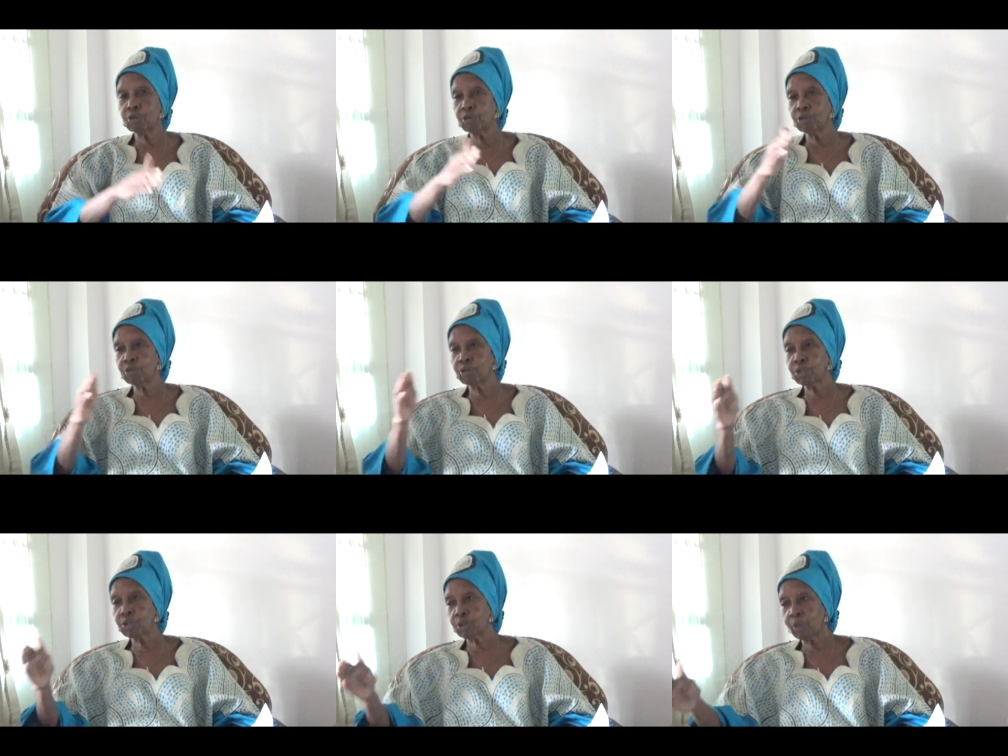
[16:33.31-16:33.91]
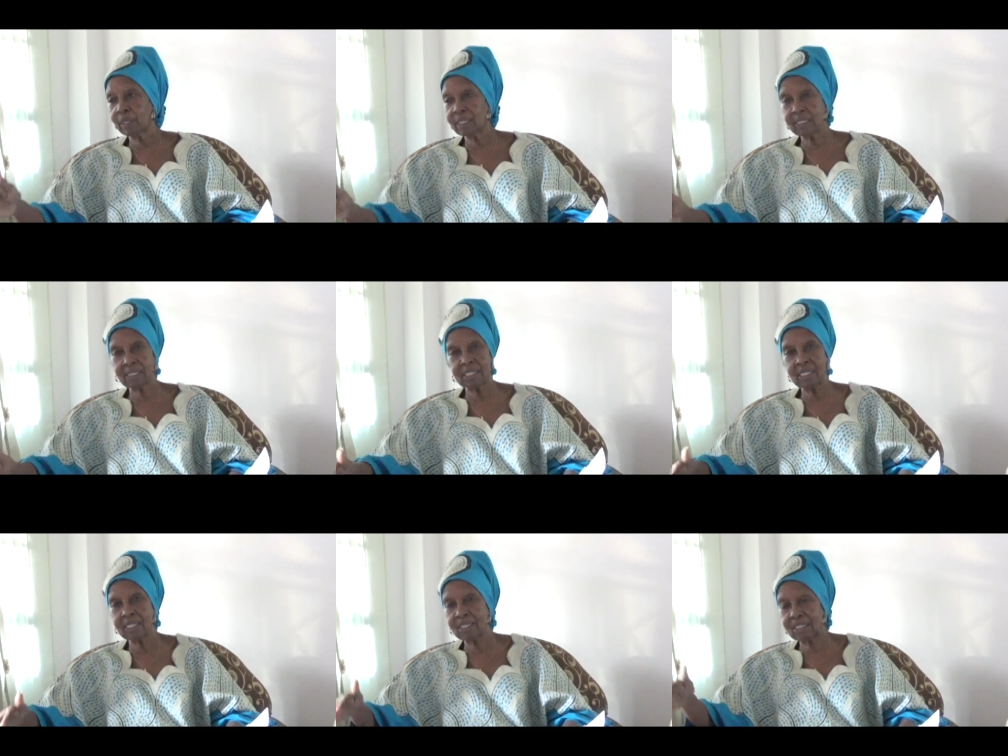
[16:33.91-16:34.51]

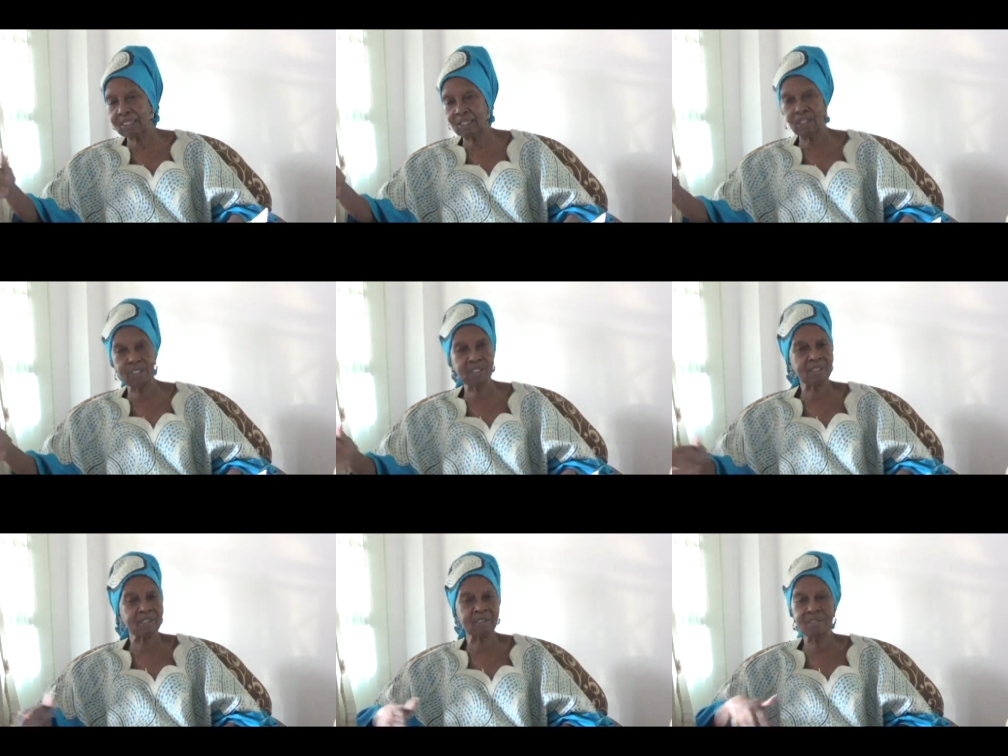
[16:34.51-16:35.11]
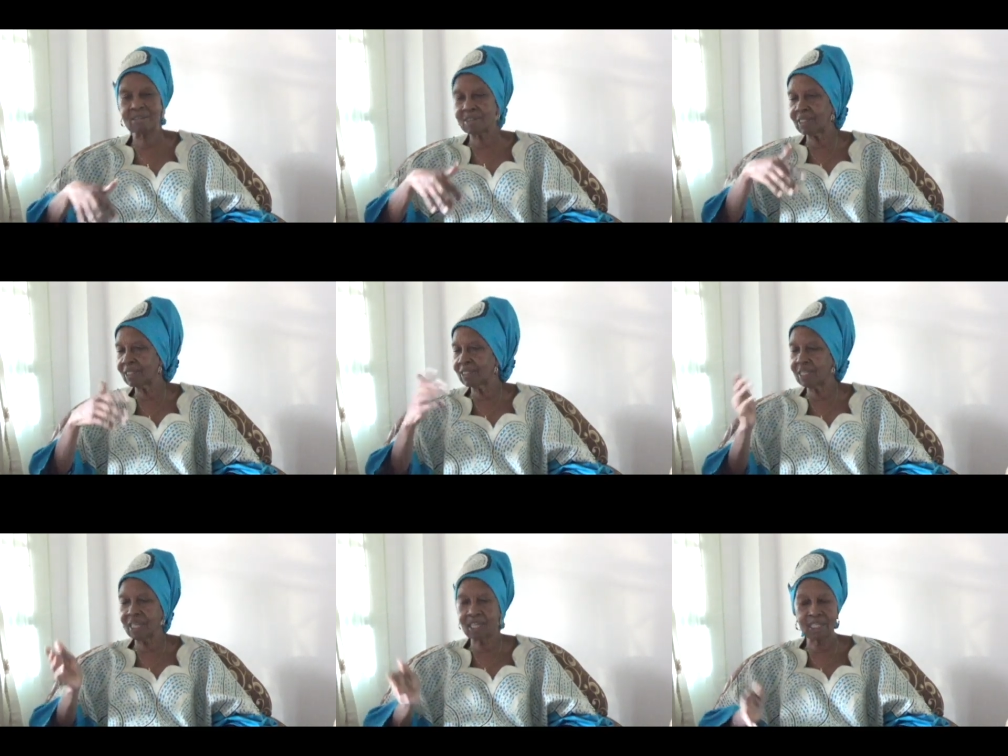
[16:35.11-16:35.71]
to 20s,
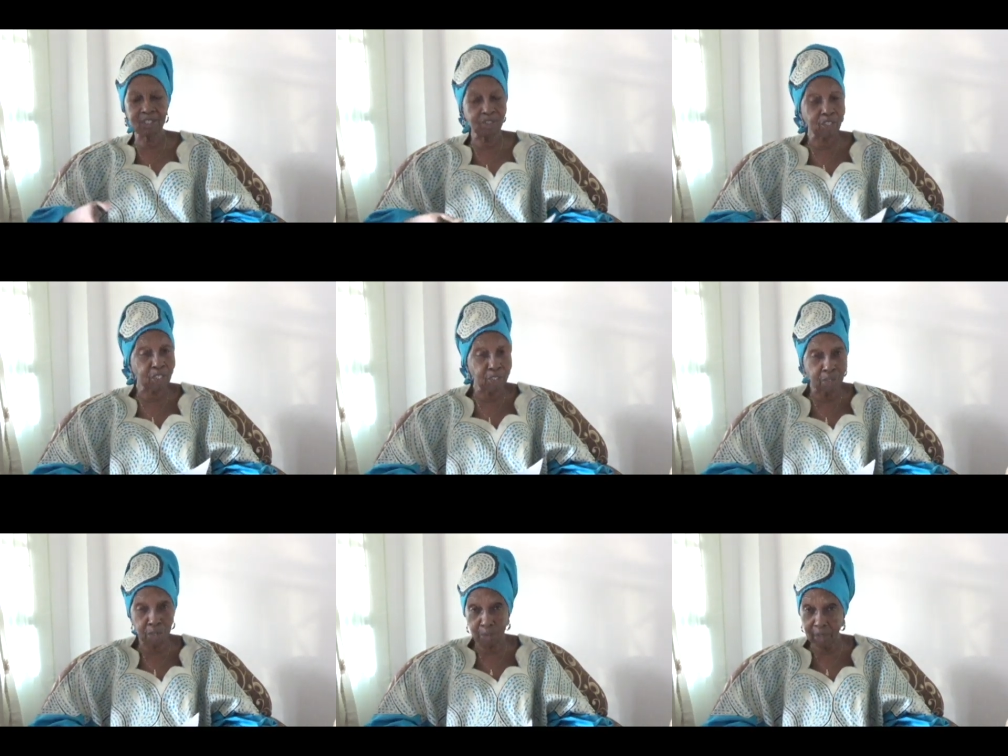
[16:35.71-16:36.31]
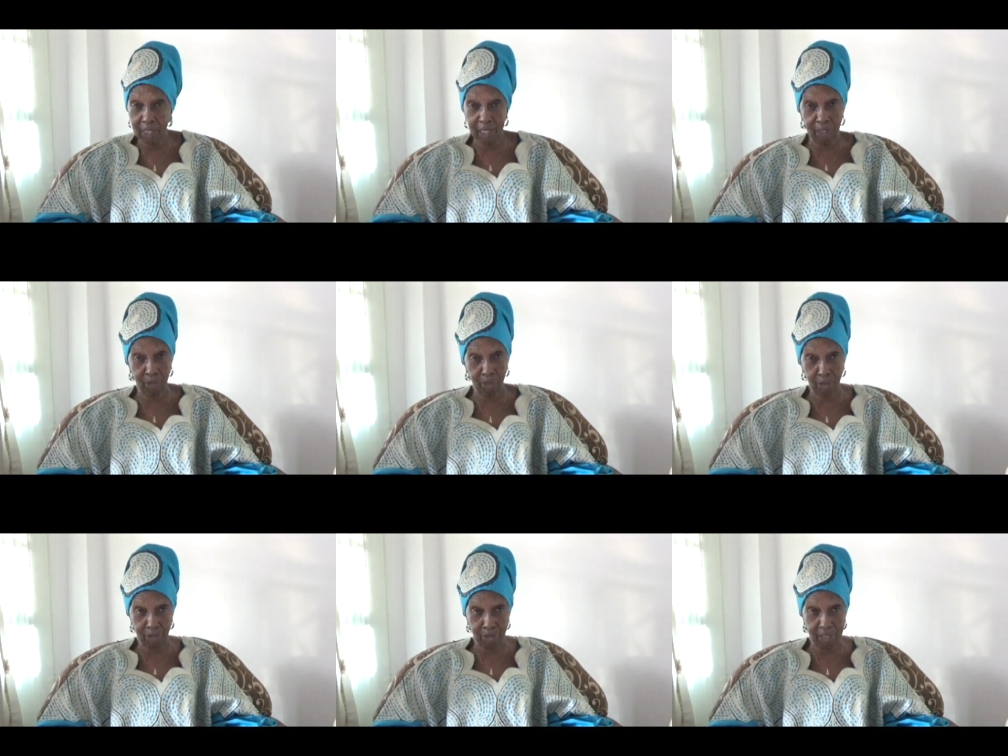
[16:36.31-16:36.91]
30s until they
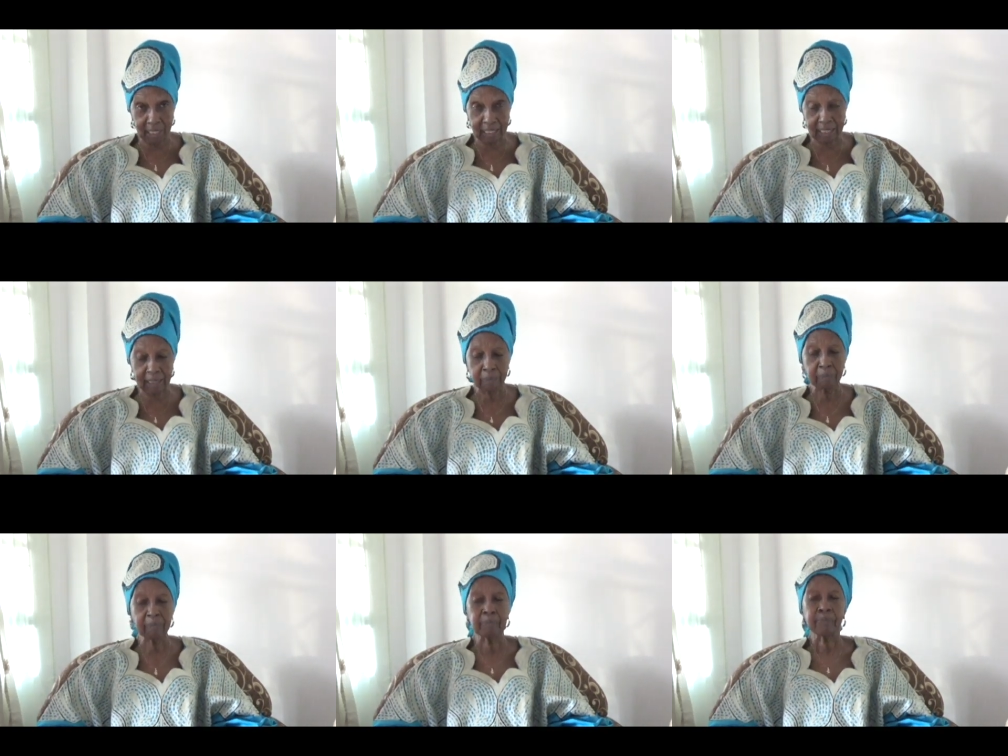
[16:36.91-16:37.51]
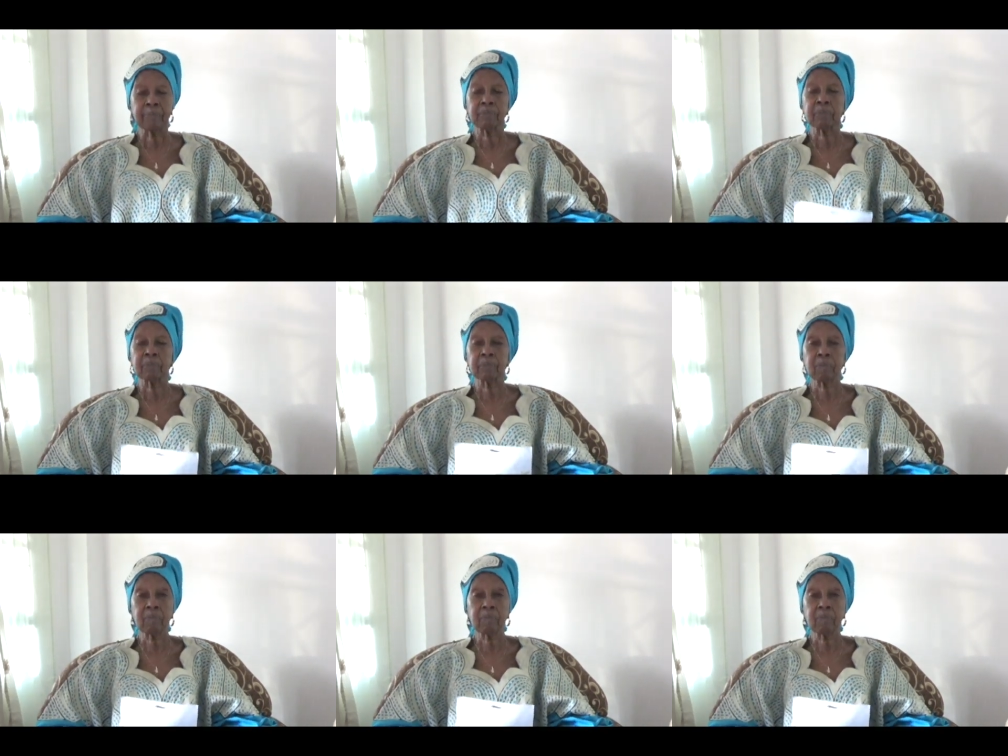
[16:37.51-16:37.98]
continued to increase.